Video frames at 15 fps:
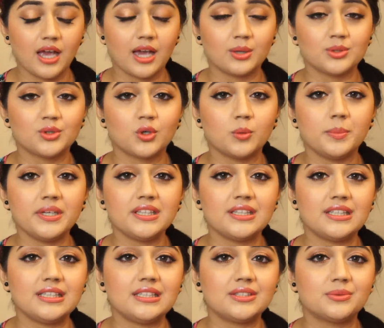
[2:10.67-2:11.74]
I was
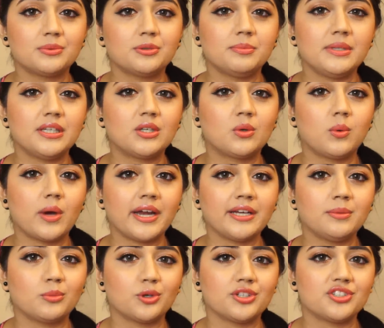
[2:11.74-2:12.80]
hoping these would be
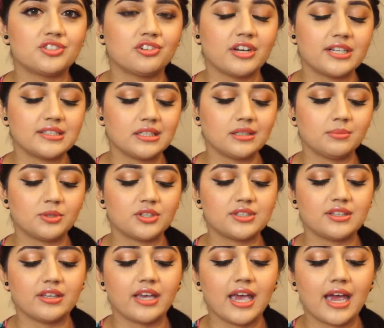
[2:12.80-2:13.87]
quite moisturizing
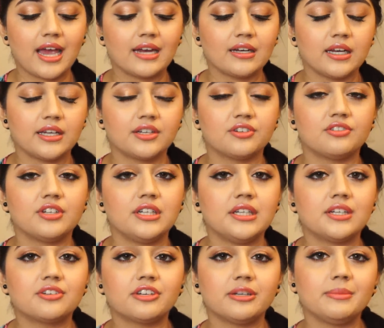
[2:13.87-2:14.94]
because they had like a
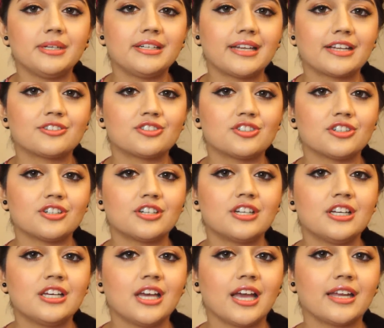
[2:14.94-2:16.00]
really creamy texture,
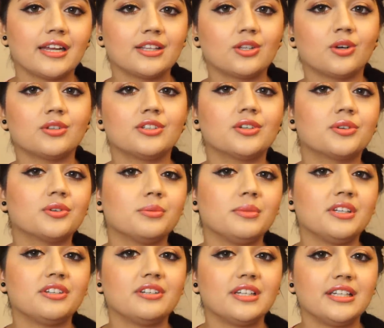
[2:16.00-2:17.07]
and I thought they're going to
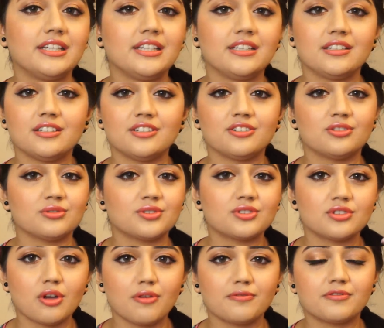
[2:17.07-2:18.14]
be really, you know,
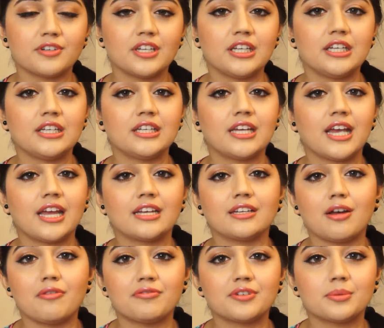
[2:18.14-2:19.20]
softening
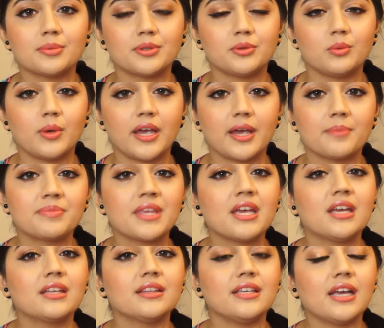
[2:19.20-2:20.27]
and comfortable to wear.
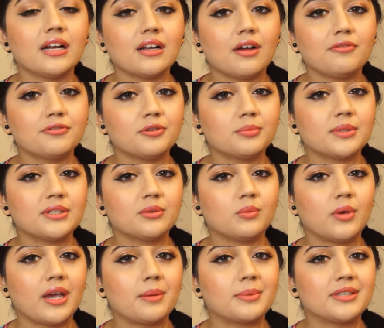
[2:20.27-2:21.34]
They are comfortable to
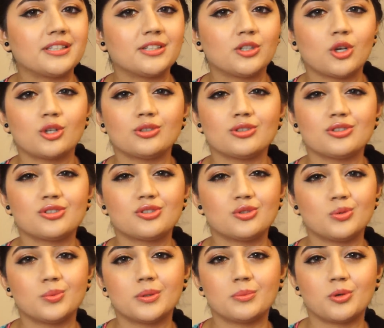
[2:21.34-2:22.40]
wear, but they're not
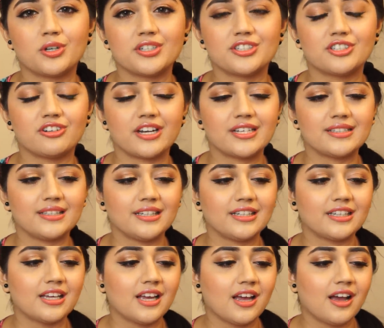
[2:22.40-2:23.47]
super
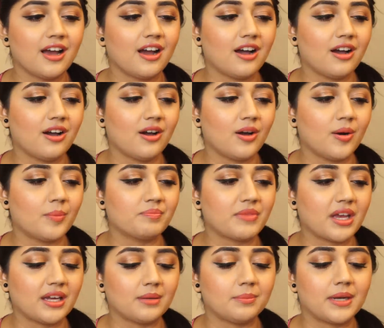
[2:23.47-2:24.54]
moisturizing.
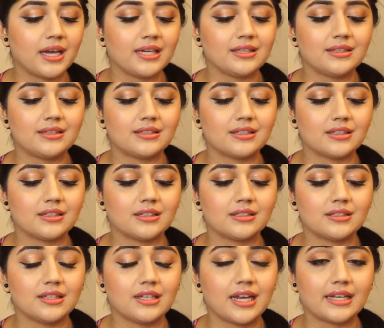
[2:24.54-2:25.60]
I applied
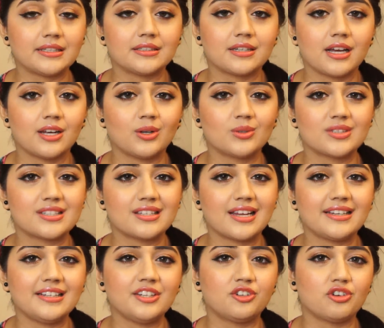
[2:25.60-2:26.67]
the lighter color on
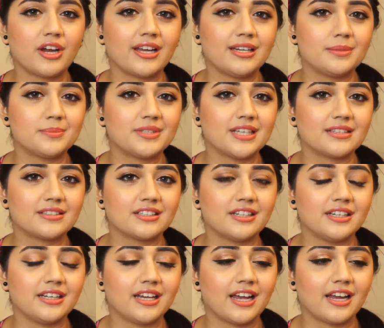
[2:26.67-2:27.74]
slightly dry lips
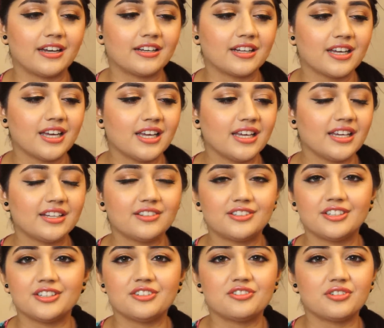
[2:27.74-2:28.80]
yesterday, and it
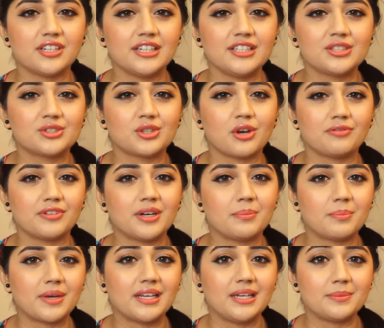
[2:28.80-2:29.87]
didn't really soften
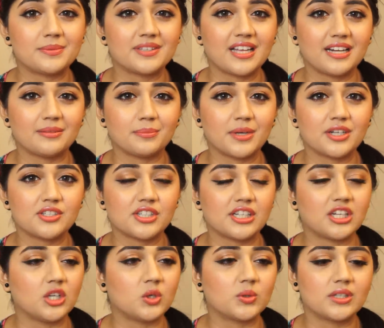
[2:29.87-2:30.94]
up my lips that much.
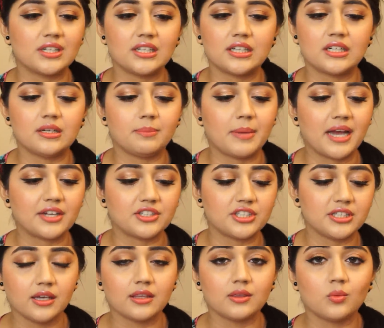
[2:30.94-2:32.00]
It looked a little
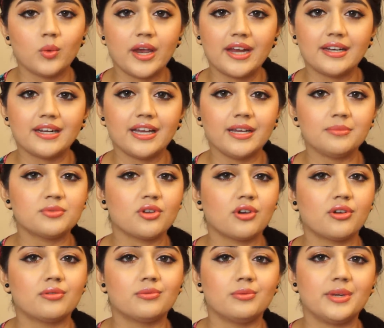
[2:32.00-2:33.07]
patchy. The wear time
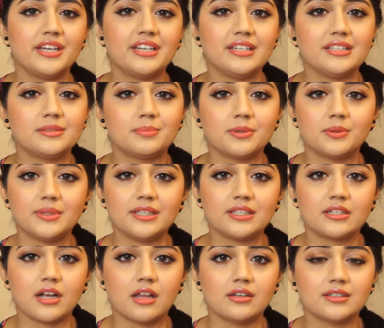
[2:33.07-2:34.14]
sort of varies between
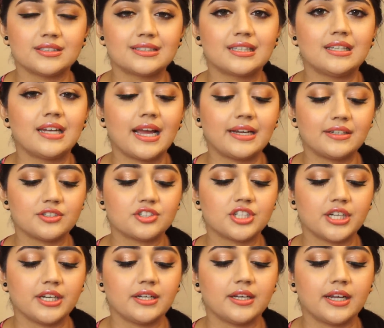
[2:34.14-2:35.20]
the colors. The lighter
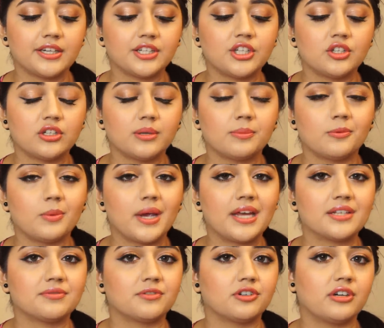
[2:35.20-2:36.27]
shade, like Tulip,
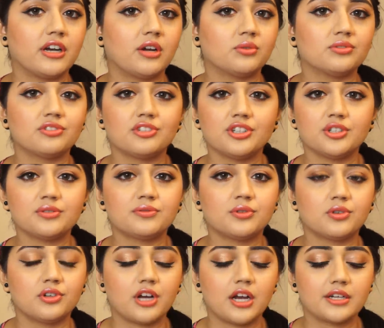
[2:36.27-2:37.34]
wears for around 3 to
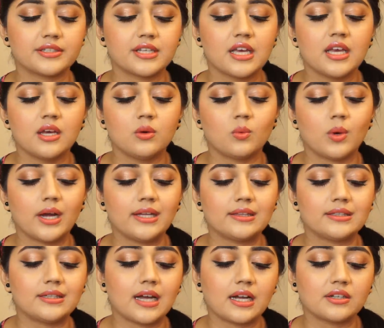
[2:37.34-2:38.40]
4 hours, while
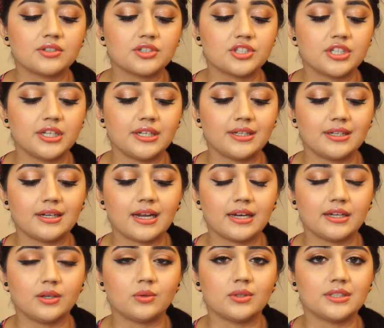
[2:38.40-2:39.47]
the darker shade,
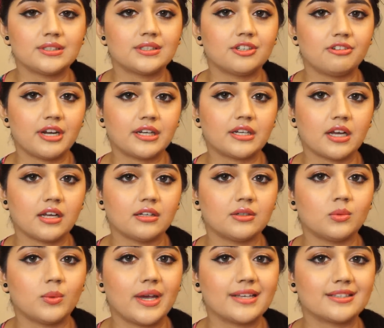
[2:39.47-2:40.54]
Gladiolus, the red
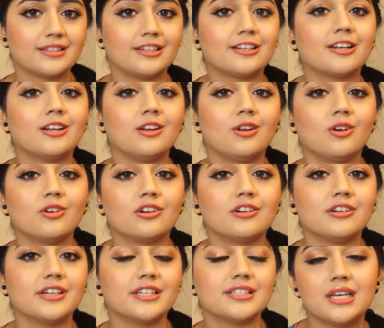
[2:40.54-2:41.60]
color, wears a little
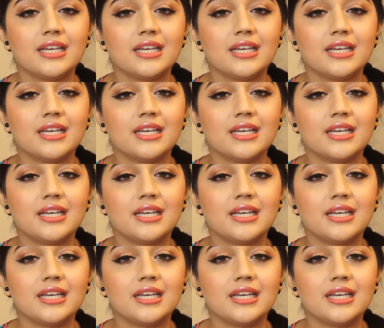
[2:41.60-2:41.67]
longer.